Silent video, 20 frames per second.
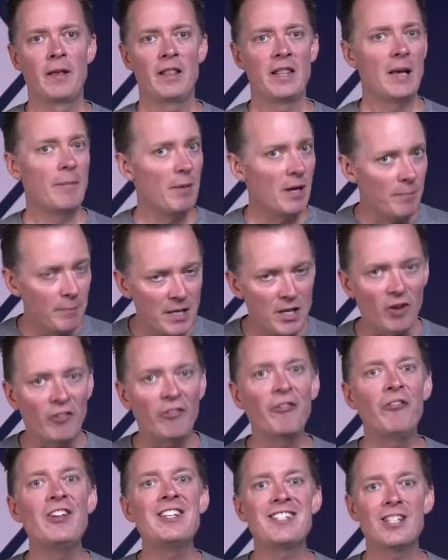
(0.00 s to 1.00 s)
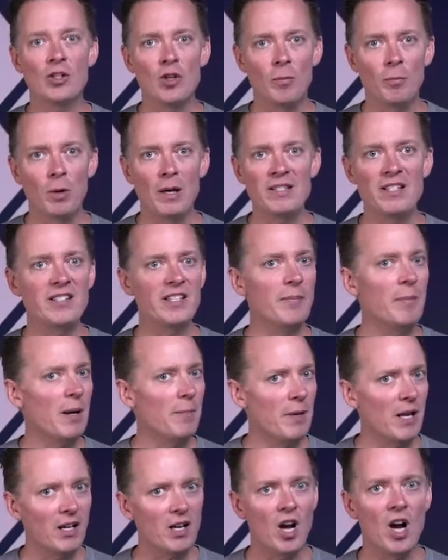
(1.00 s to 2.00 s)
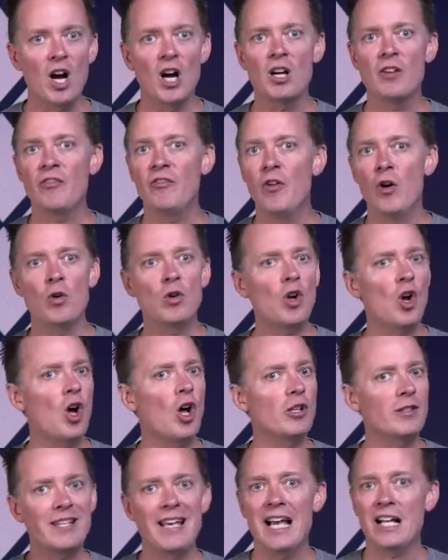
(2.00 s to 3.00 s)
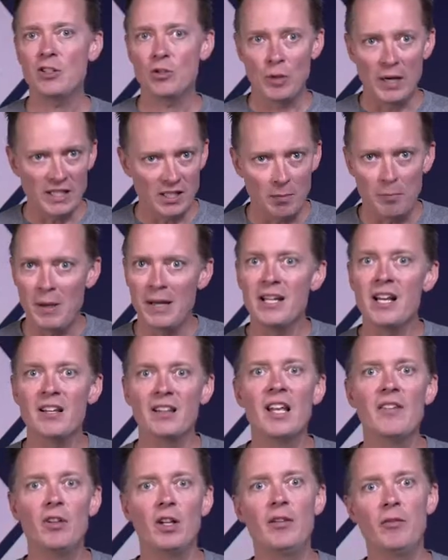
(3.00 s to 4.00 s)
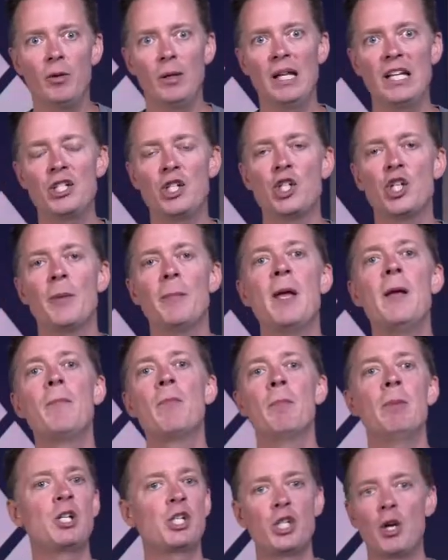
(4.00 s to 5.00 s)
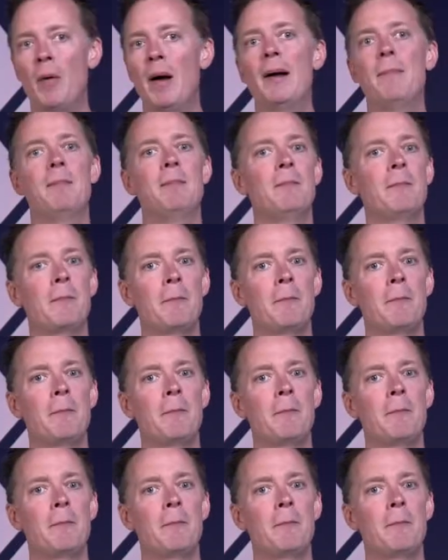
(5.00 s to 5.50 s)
That might be your physical presence. It might be a card, phone call, text, right? Depending on level of relationship, but show up.